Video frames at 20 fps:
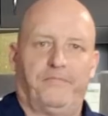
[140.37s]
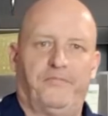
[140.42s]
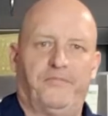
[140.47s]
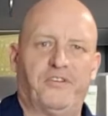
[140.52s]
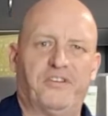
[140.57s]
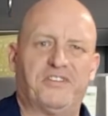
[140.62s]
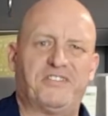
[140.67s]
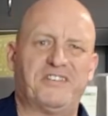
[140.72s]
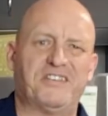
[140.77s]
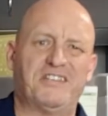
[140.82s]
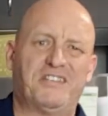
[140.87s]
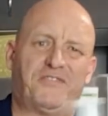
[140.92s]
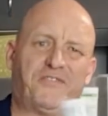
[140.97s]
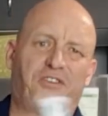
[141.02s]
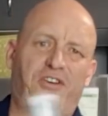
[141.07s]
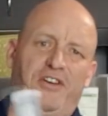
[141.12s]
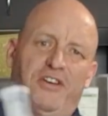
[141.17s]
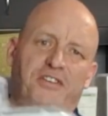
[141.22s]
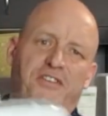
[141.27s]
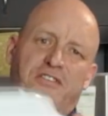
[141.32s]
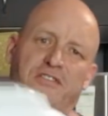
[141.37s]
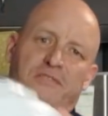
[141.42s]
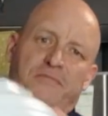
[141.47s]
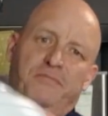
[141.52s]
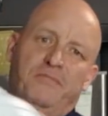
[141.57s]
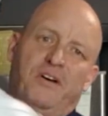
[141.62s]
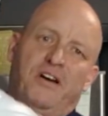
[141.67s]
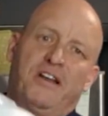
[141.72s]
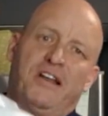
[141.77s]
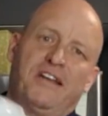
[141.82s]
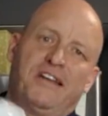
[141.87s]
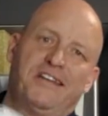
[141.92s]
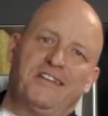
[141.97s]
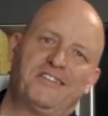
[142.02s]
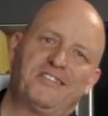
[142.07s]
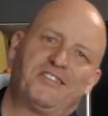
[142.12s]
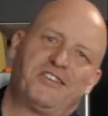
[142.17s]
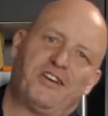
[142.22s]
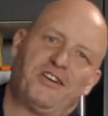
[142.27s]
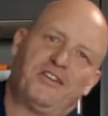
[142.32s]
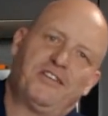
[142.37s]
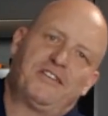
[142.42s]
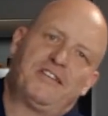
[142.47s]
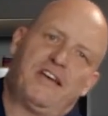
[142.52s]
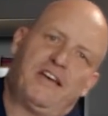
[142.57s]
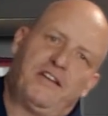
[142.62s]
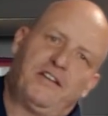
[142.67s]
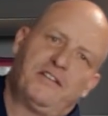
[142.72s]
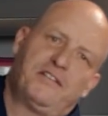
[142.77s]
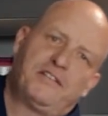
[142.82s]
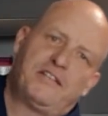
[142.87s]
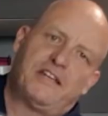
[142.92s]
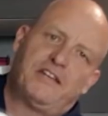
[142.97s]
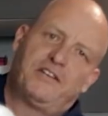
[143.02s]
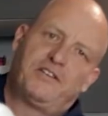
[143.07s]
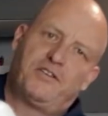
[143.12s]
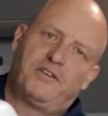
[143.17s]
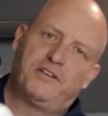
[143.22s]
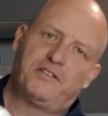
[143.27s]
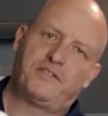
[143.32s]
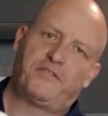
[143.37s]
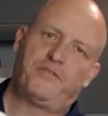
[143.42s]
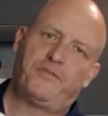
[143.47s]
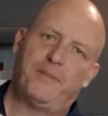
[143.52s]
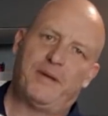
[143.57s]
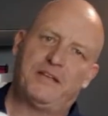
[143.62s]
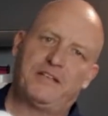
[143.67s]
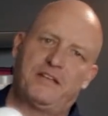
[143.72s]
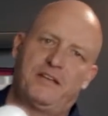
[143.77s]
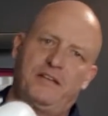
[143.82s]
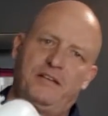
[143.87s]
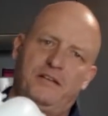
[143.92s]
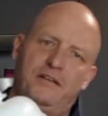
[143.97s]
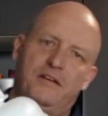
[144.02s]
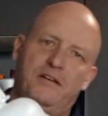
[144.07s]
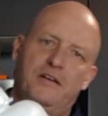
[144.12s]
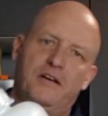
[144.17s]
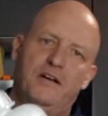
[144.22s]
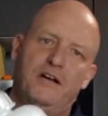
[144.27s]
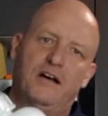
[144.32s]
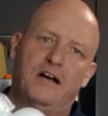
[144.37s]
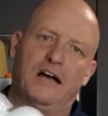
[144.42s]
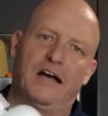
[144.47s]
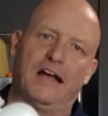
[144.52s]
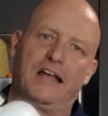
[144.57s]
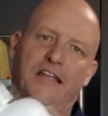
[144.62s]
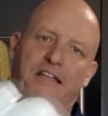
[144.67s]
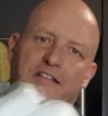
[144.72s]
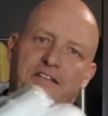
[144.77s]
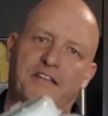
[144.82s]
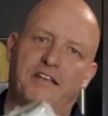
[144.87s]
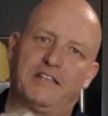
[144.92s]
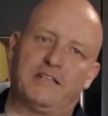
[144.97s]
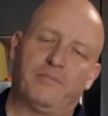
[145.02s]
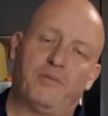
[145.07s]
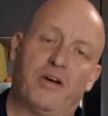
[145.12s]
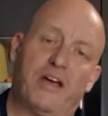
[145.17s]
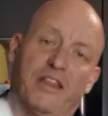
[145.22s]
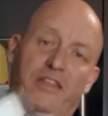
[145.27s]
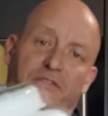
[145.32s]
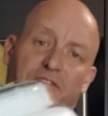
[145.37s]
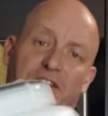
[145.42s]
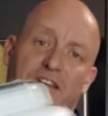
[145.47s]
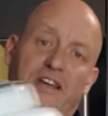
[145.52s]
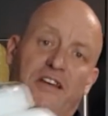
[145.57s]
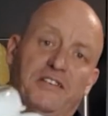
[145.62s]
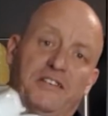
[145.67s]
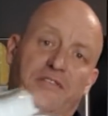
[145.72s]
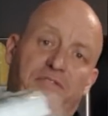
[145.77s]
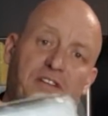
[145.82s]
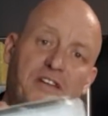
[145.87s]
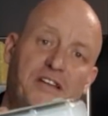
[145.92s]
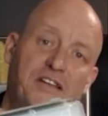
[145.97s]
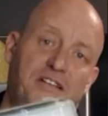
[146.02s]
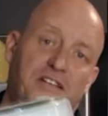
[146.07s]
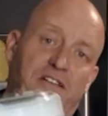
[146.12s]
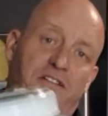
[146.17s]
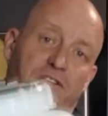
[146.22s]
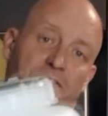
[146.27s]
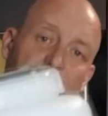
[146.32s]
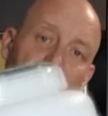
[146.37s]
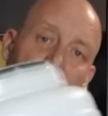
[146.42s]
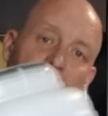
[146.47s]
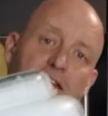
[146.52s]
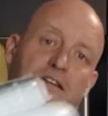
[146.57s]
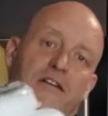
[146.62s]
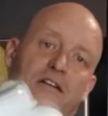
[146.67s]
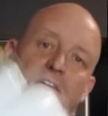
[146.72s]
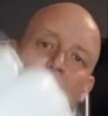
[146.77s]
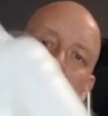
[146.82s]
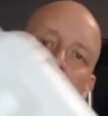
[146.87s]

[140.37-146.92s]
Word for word: First things first, I don't need to show you how to sanitize a fermenter. Uh, you can see some of my other videos if you need to do that.